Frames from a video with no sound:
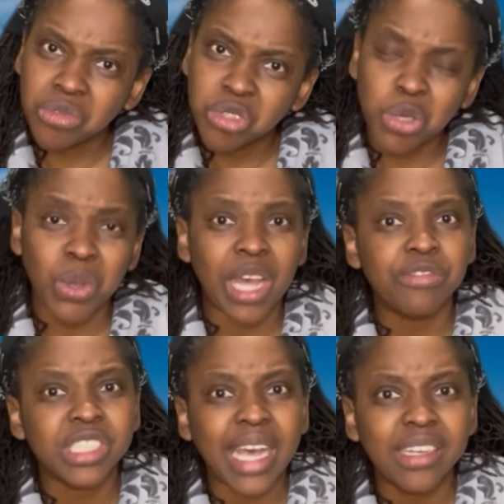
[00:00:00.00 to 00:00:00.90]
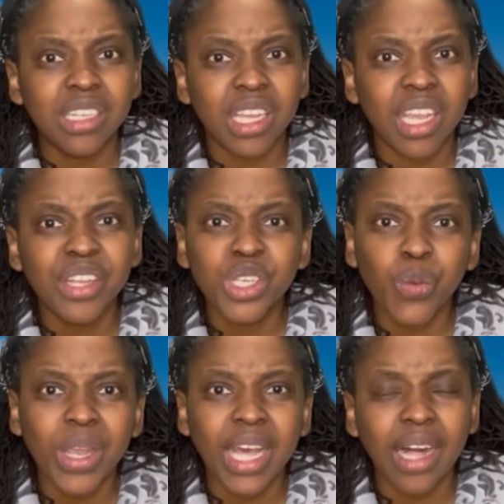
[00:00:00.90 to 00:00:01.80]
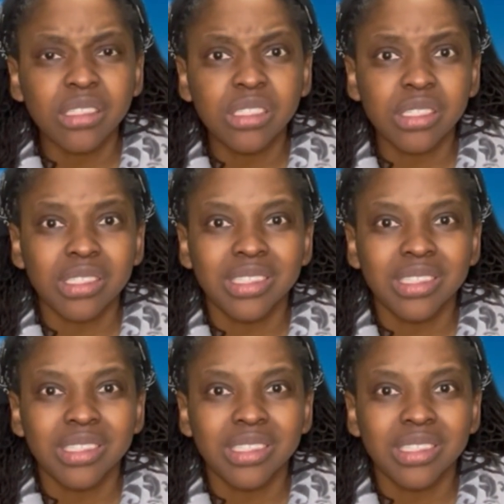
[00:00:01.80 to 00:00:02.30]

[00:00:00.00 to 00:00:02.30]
Do we have sand anywhere else?